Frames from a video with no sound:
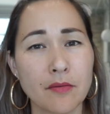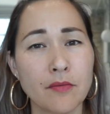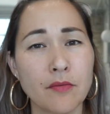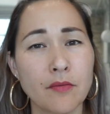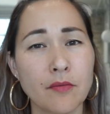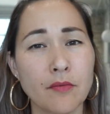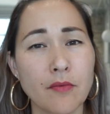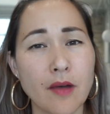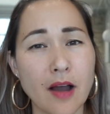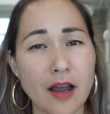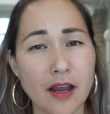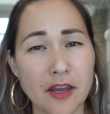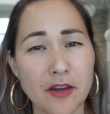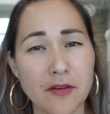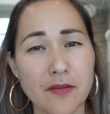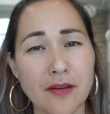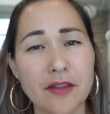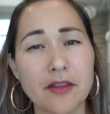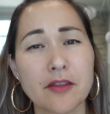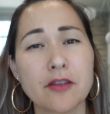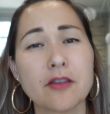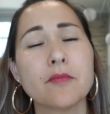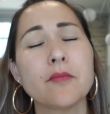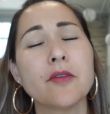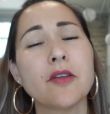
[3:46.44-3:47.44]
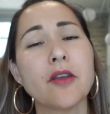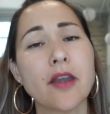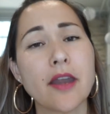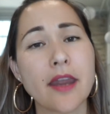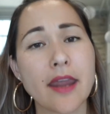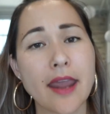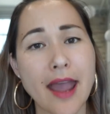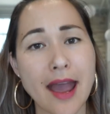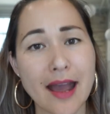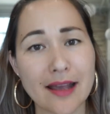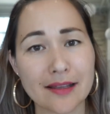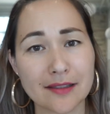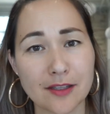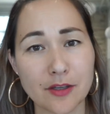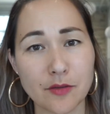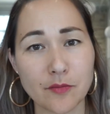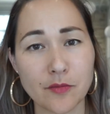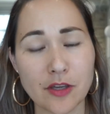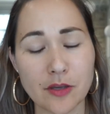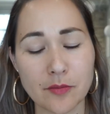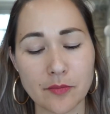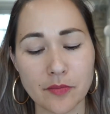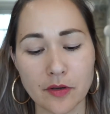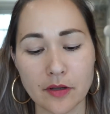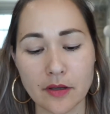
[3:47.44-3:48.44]
walking around the community, asking
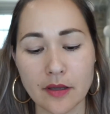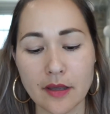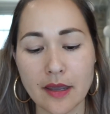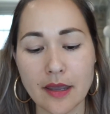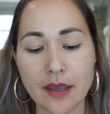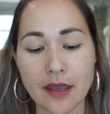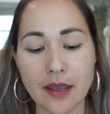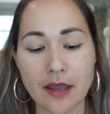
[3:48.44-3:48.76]
people,